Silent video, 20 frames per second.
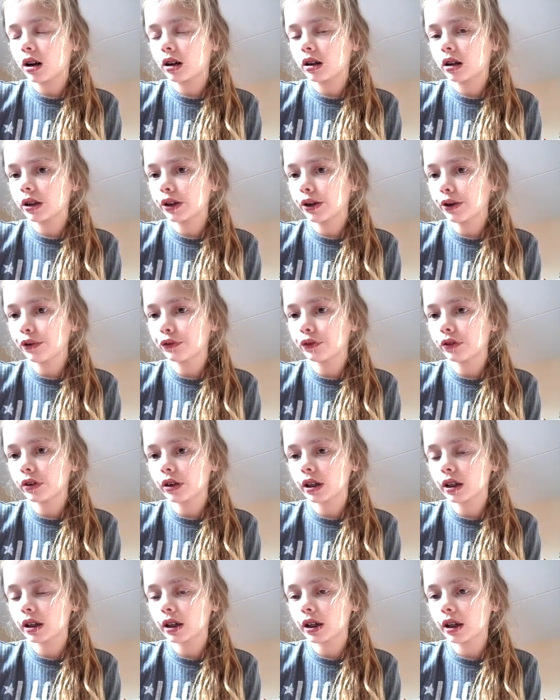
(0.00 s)
Are you
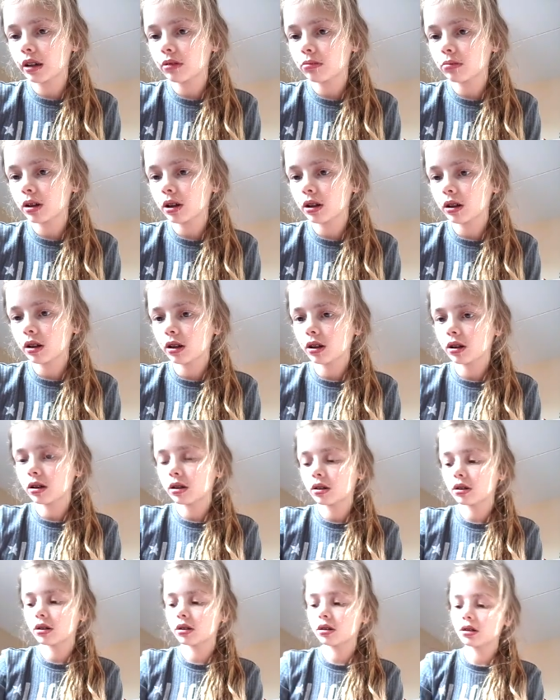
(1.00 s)
freaking kidding me?
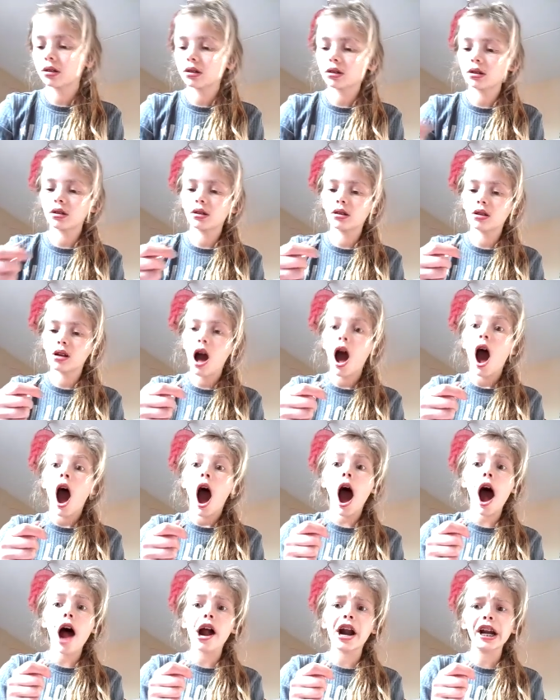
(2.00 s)

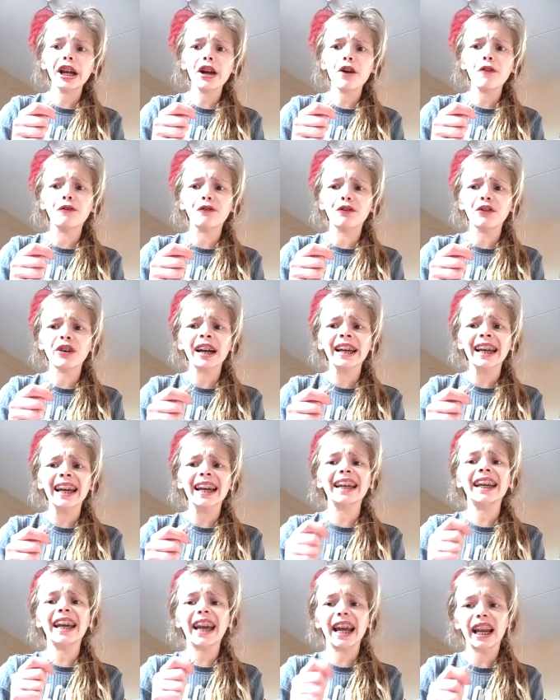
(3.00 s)
Are you freaking
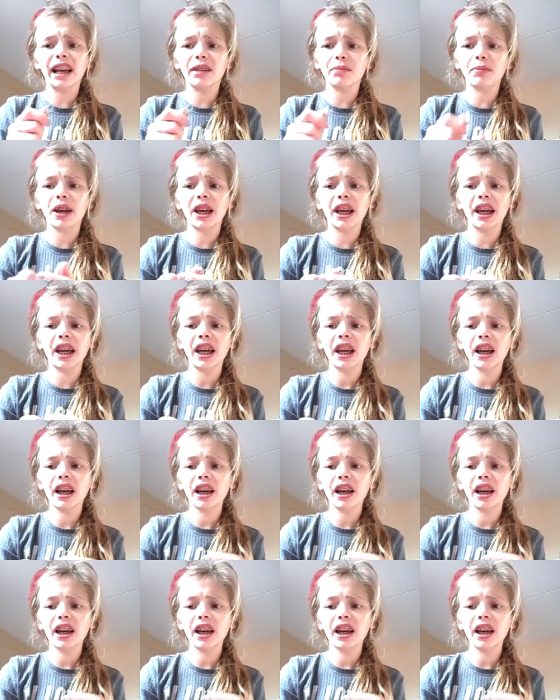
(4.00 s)
kidding me?